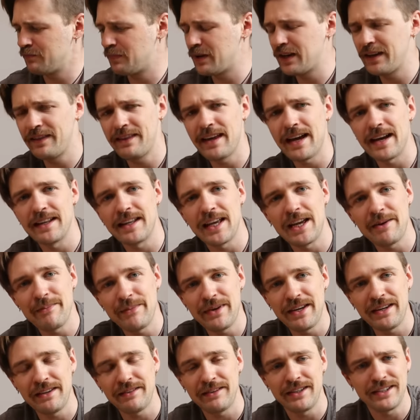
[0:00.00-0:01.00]
by that, I
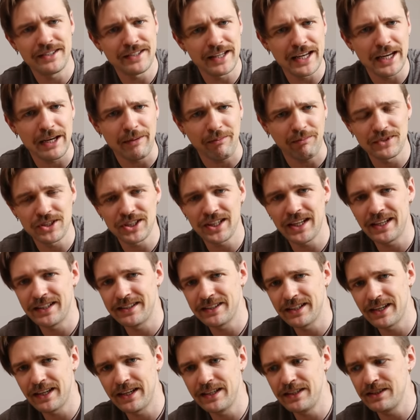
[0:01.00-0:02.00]
mean his name, Chance
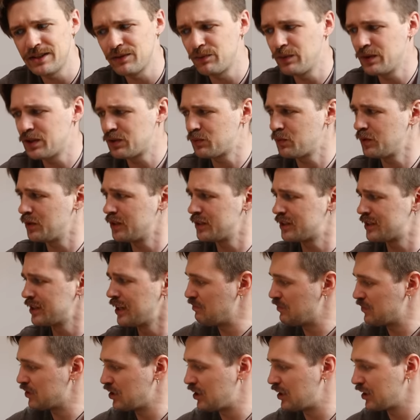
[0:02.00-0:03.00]
Hines, which was
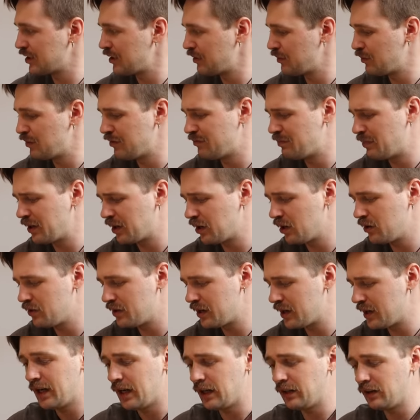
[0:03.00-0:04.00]
talking with
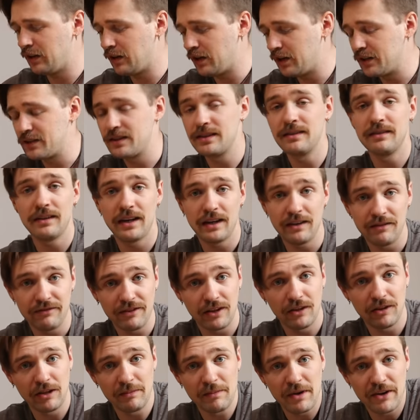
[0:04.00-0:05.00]
Begode a lot, a
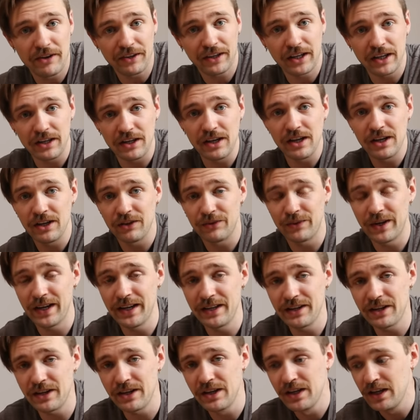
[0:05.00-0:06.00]
fellow American
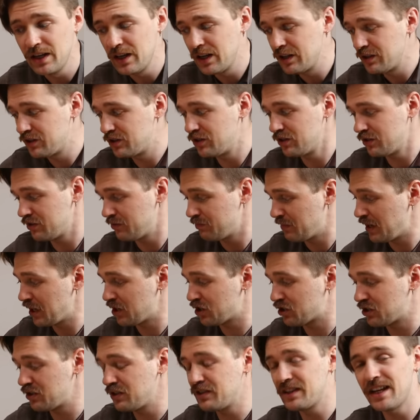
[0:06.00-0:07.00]
writer, to make
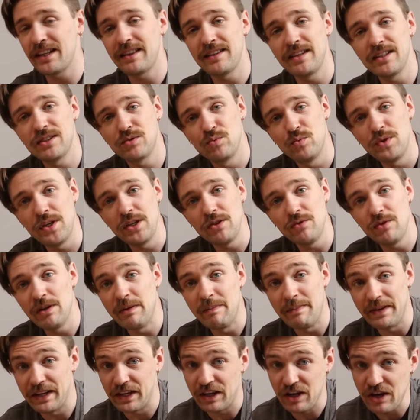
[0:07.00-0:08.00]
sure that this wheel will
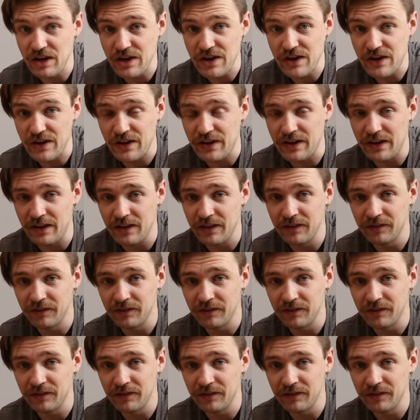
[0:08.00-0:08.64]
be good.